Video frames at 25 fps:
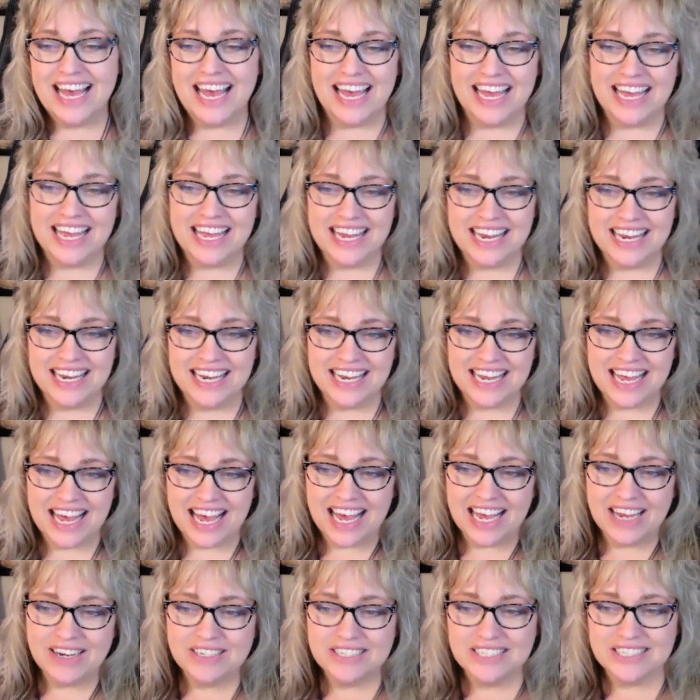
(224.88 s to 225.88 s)
And
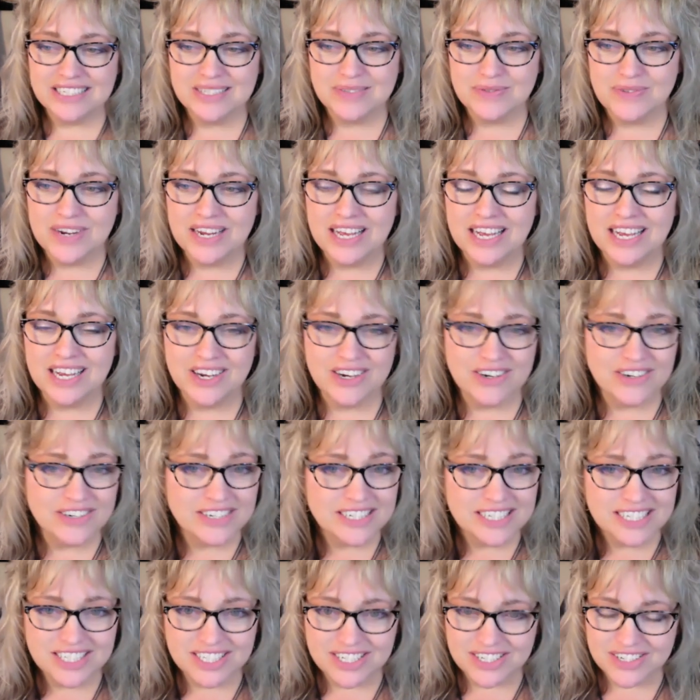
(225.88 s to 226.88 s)
I just want to
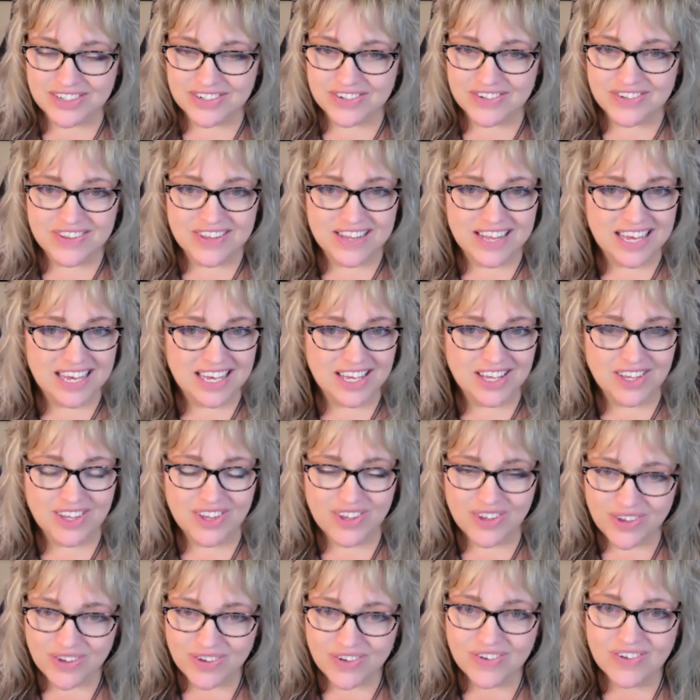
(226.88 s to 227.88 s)
encourage you that
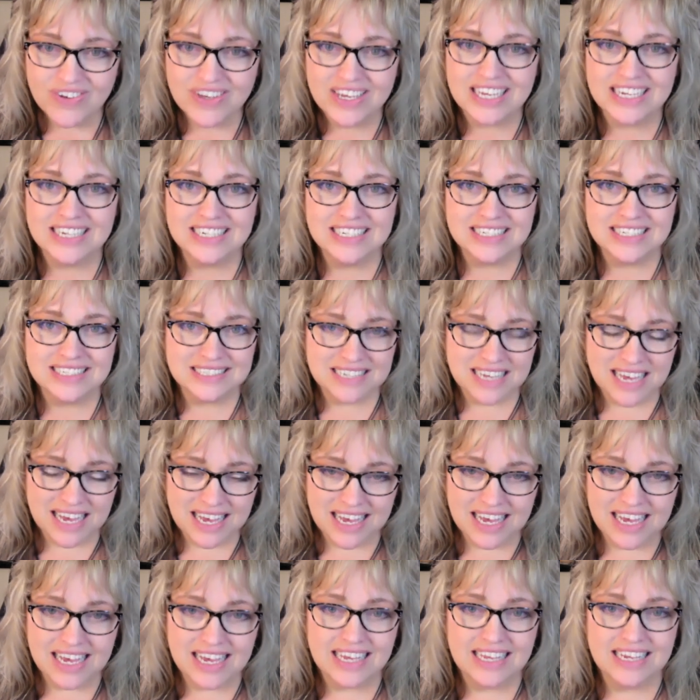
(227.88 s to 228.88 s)
you can
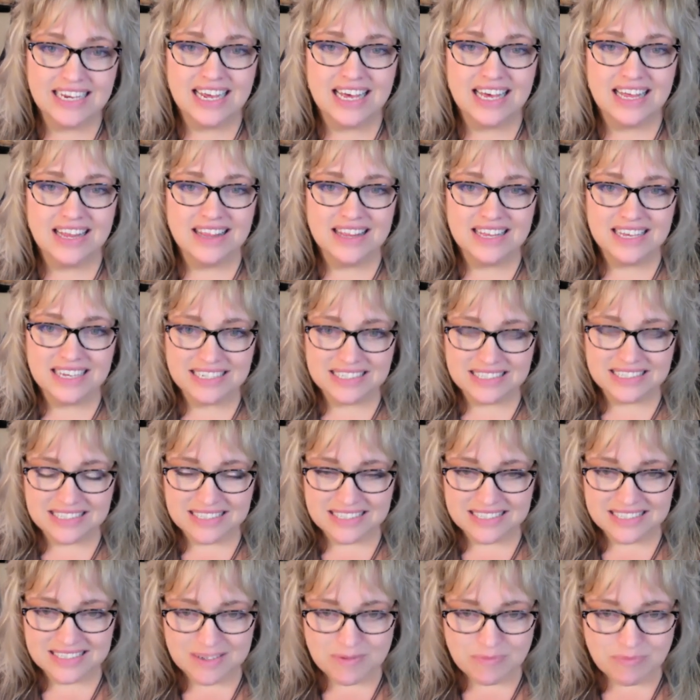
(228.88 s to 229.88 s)
design
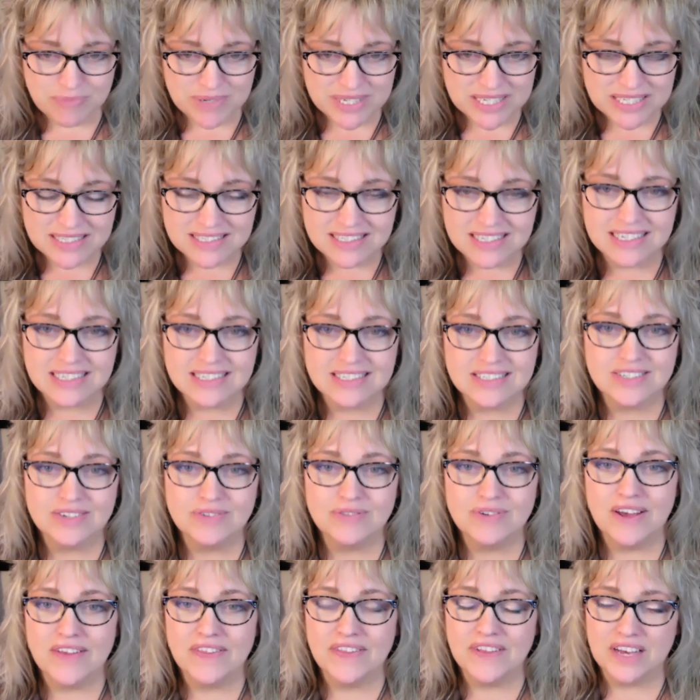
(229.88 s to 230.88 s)
this business
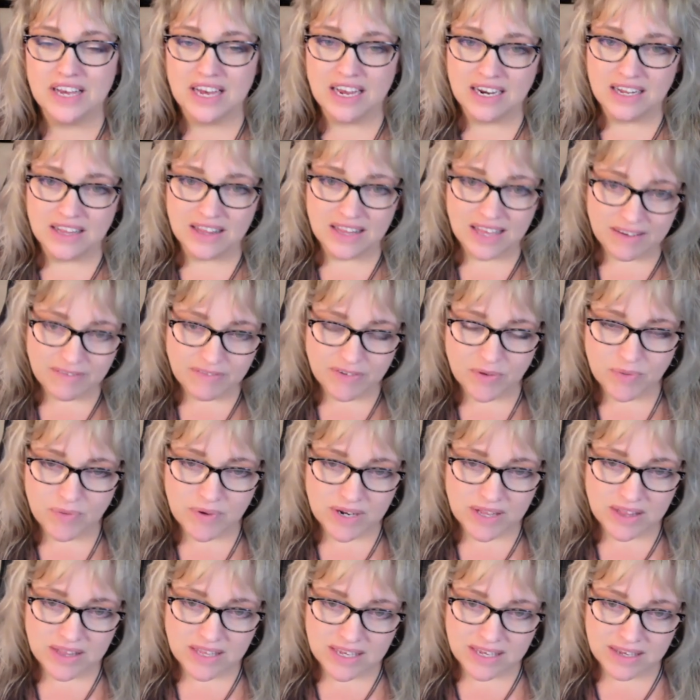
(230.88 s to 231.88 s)
around the kind of life you
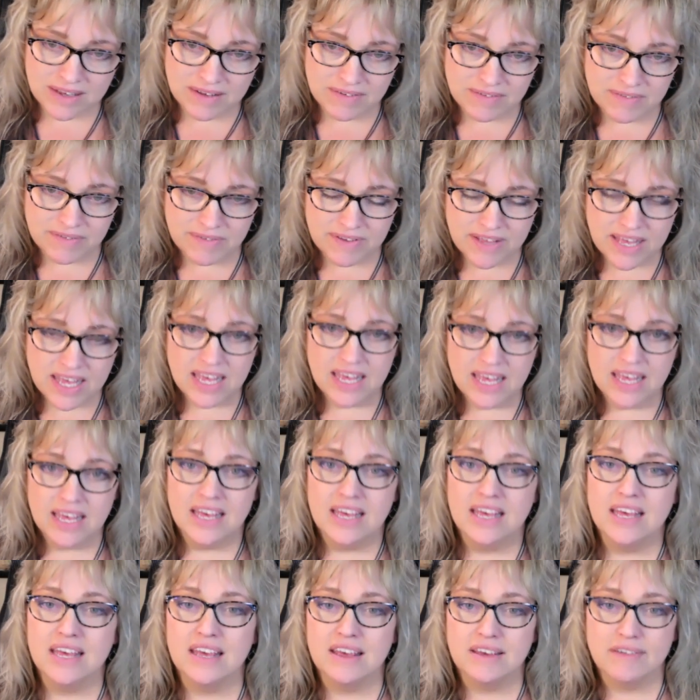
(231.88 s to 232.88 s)
want to live
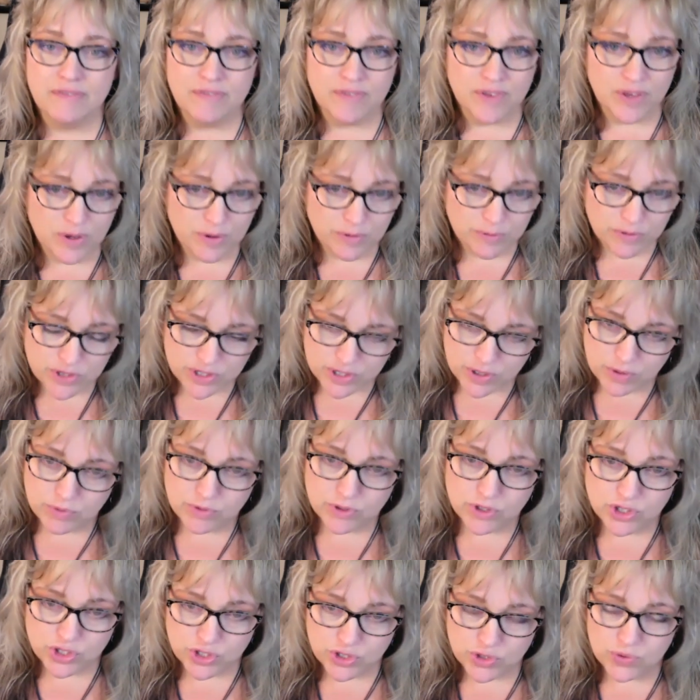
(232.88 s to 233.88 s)
if you so
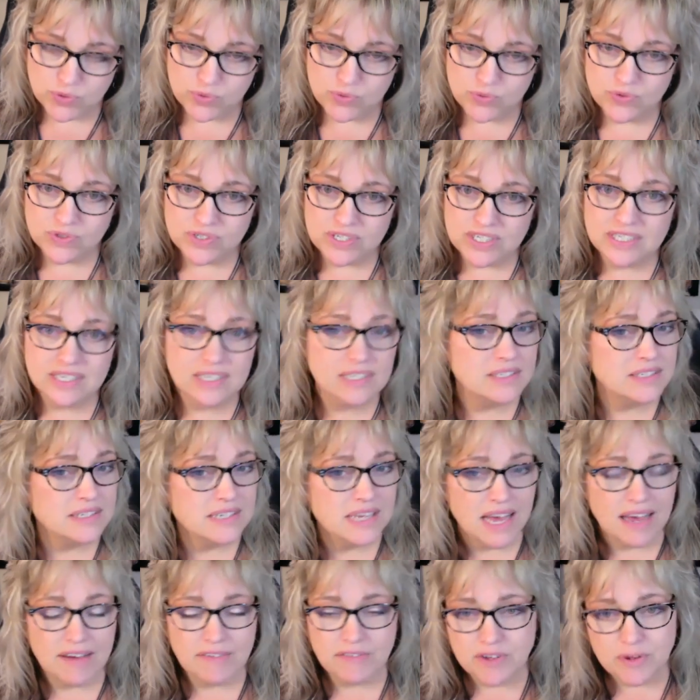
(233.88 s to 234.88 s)
choose. It doesn't
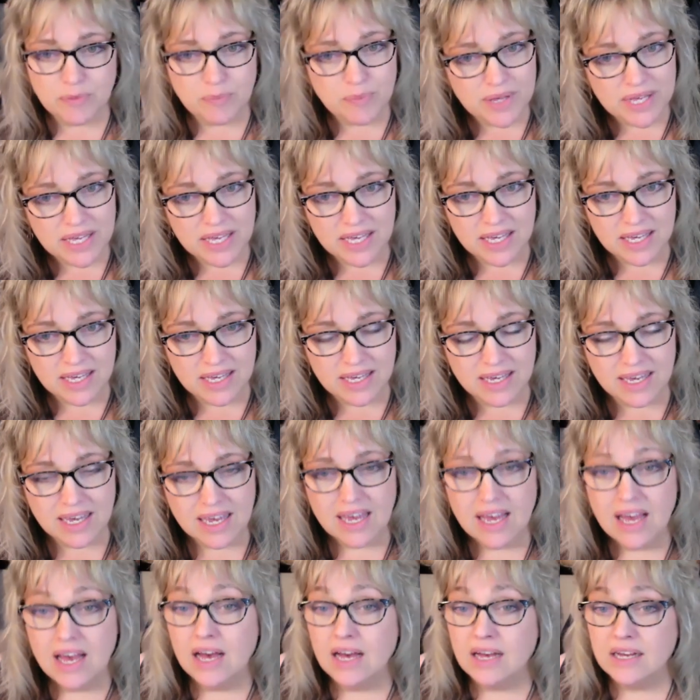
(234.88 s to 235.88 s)
have to be
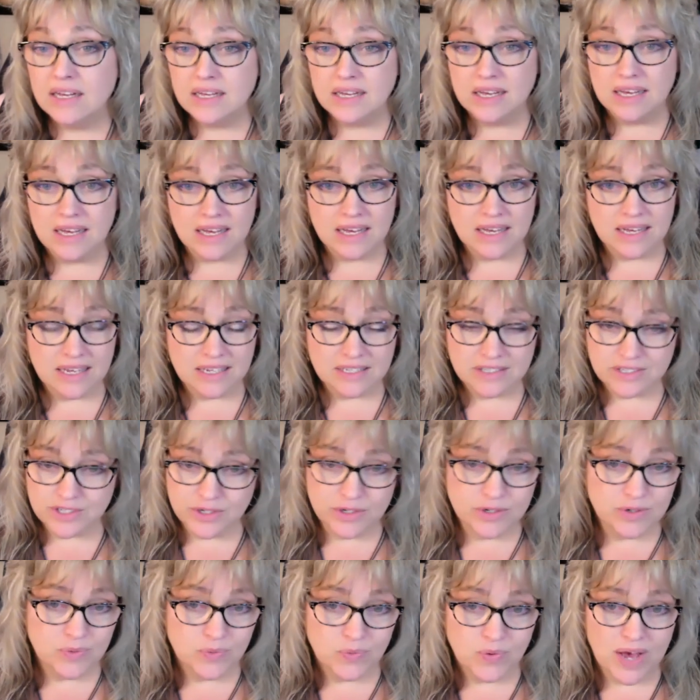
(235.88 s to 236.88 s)
uh, a
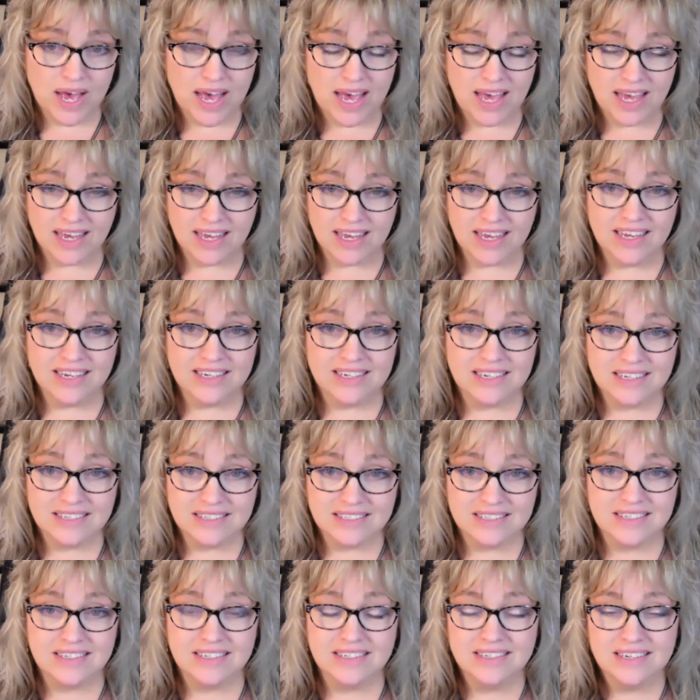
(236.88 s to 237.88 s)
certain way, it
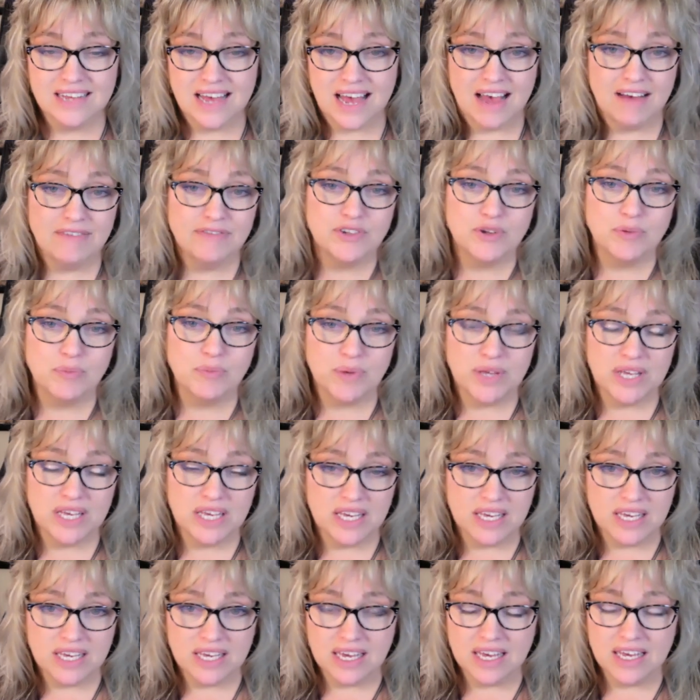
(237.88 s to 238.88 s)
doesn't have to
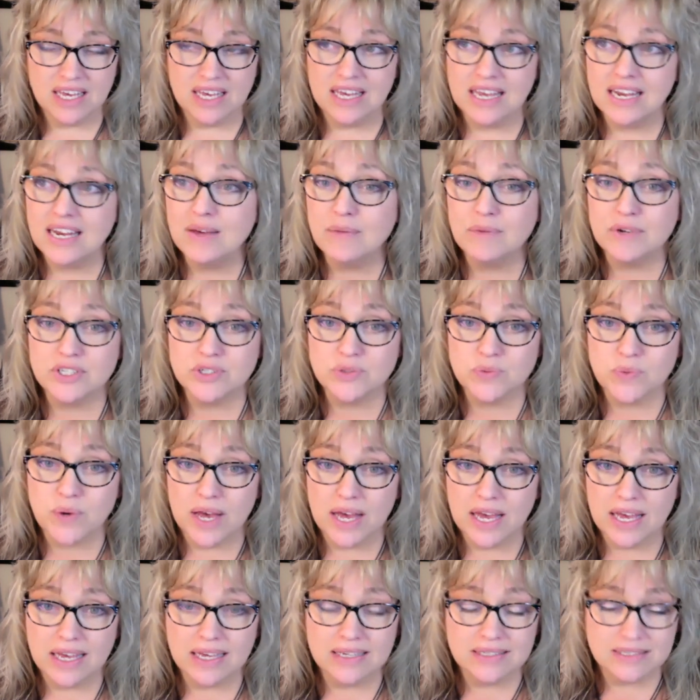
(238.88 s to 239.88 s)
be any which
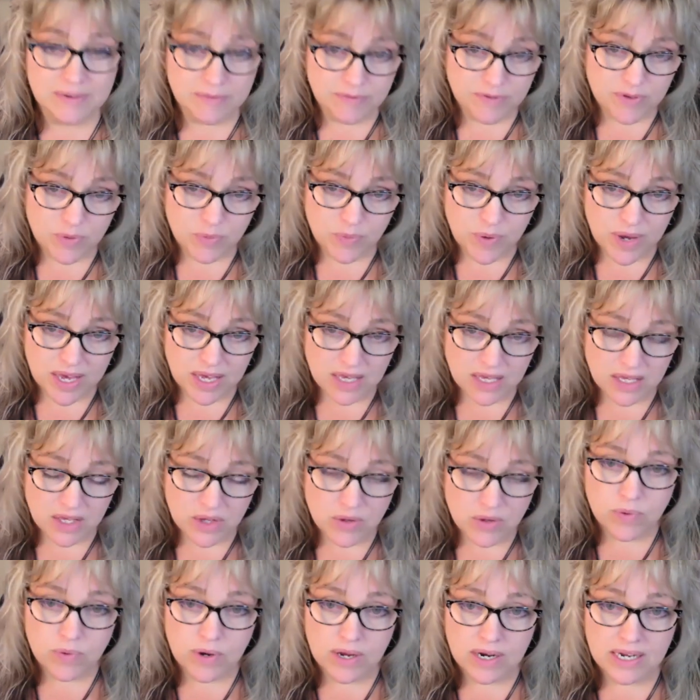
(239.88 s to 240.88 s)
way except for the way
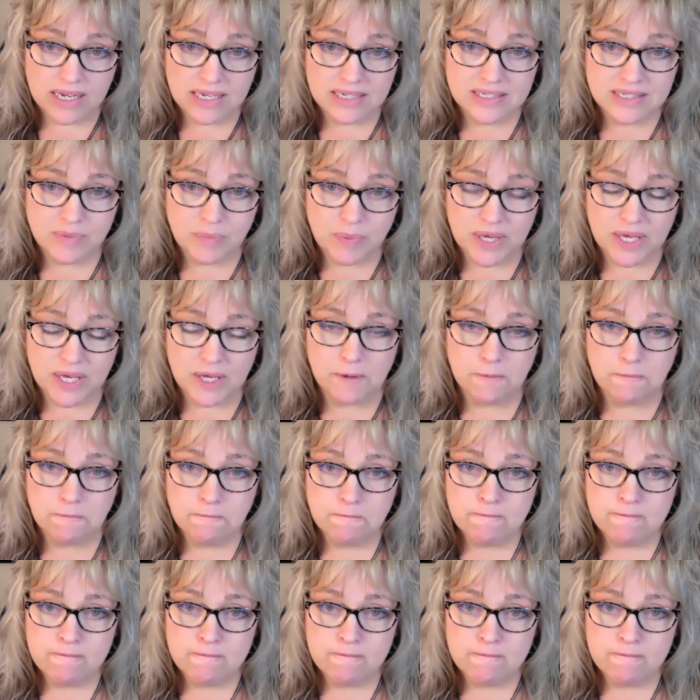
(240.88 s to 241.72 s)
want it to be.